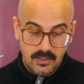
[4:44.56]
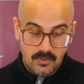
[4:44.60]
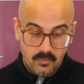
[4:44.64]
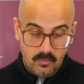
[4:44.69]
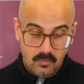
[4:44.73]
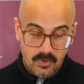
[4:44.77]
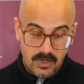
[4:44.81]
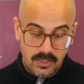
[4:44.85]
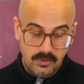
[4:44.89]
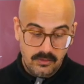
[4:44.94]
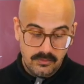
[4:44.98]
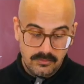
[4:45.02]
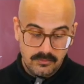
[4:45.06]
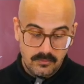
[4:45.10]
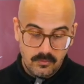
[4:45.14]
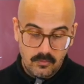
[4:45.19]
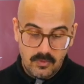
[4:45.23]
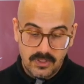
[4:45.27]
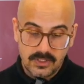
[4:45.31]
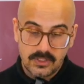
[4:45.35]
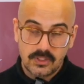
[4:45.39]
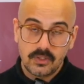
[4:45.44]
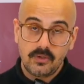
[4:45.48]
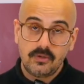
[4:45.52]

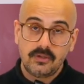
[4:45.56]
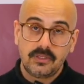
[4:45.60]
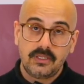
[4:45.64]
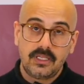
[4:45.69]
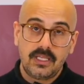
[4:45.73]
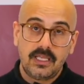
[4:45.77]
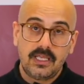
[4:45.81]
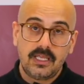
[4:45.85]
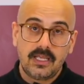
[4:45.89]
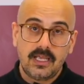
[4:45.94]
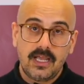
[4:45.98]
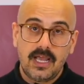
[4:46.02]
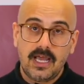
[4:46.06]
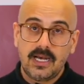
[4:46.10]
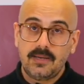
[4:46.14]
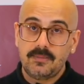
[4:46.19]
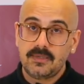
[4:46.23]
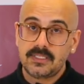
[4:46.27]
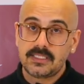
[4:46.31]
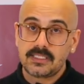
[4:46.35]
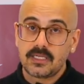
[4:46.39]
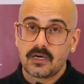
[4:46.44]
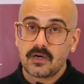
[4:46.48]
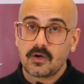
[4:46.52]
Once all the
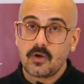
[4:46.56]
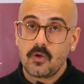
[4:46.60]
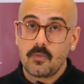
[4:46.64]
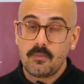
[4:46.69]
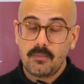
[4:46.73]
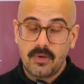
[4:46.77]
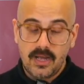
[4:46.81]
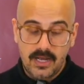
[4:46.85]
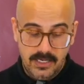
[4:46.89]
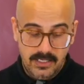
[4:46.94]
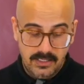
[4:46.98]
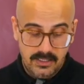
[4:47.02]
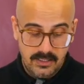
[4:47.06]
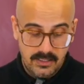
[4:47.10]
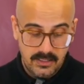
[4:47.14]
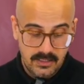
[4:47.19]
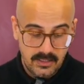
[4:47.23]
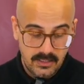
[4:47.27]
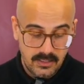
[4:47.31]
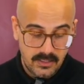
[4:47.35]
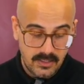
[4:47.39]
elements are combined,